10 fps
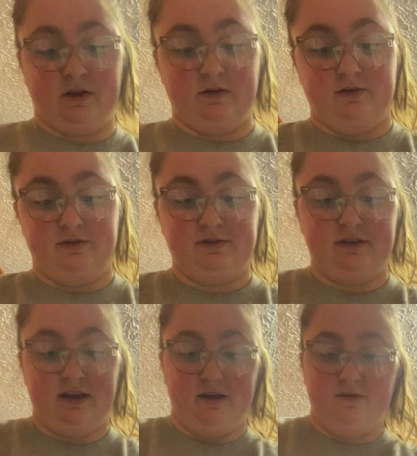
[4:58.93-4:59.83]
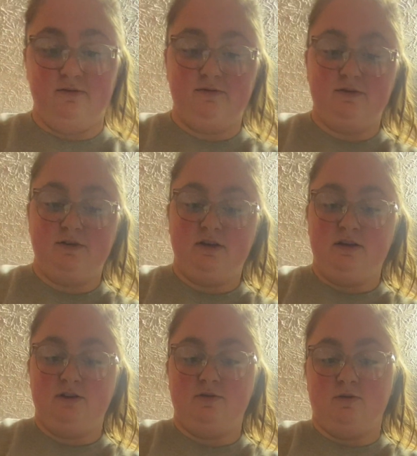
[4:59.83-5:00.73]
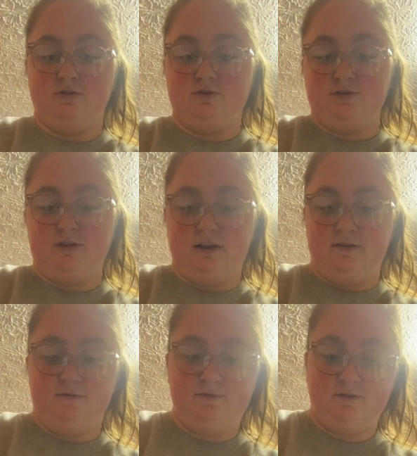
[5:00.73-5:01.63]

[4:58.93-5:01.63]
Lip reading: on yourself. towards yourself.